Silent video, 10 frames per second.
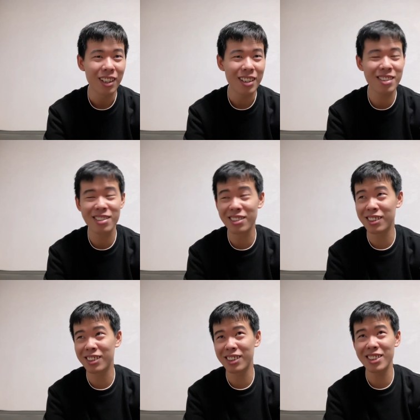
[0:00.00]
It's
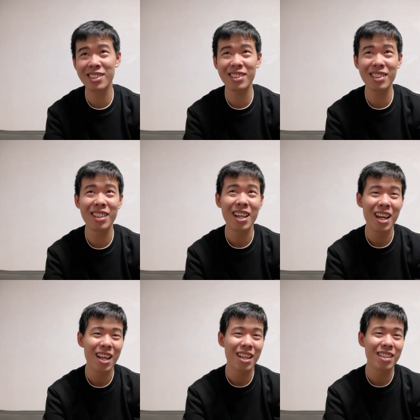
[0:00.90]
the it's
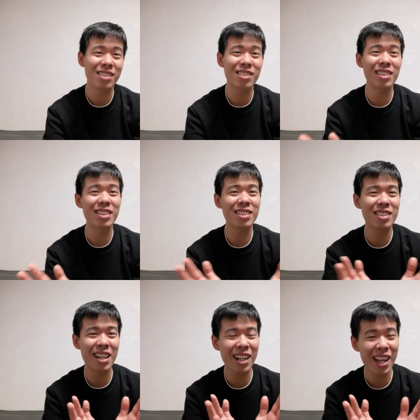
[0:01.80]
it's it's
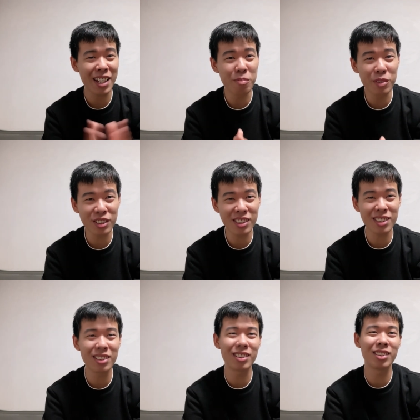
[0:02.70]
I like
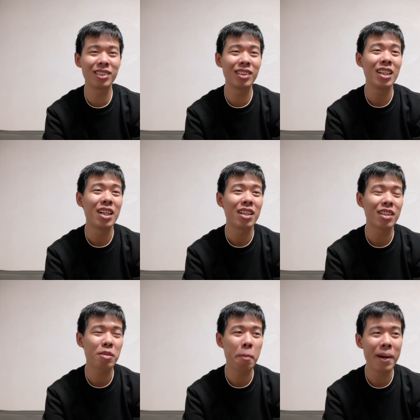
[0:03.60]
most uh,
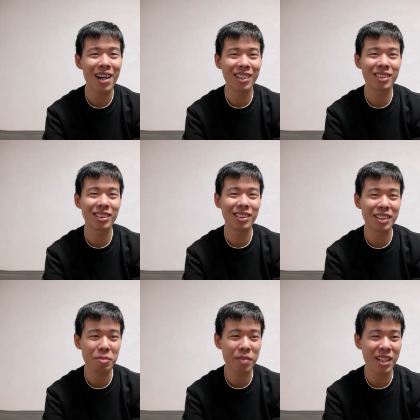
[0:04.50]

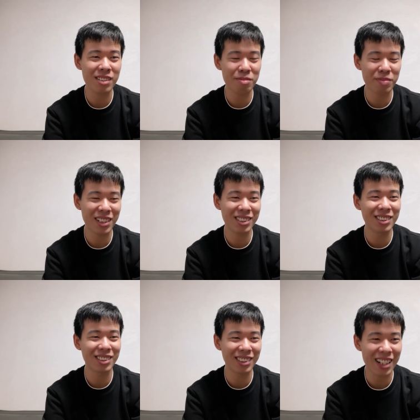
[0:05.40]
in my smart
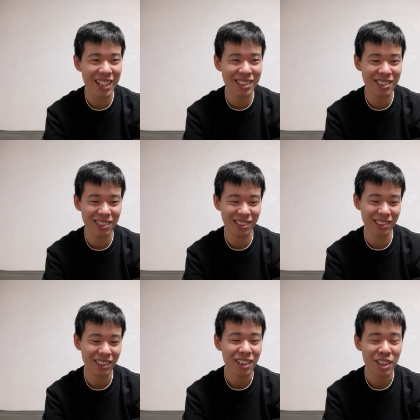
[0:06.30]
light uh,
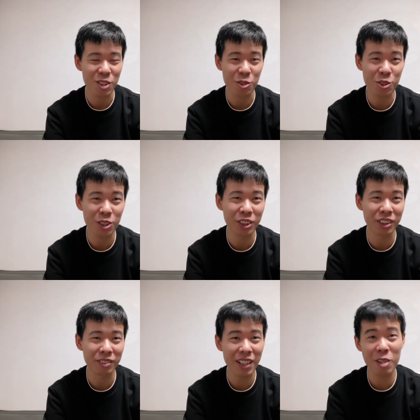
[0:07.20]

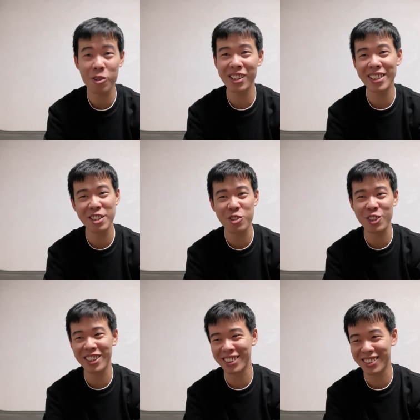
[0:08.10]
control. I really
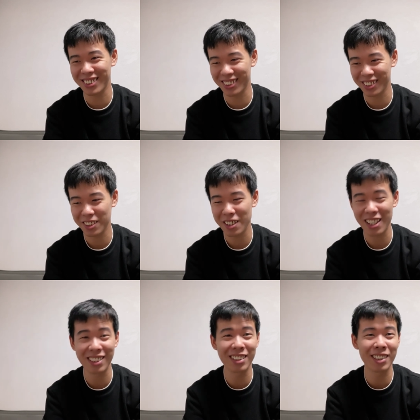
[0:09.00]
enjoy it uh, and.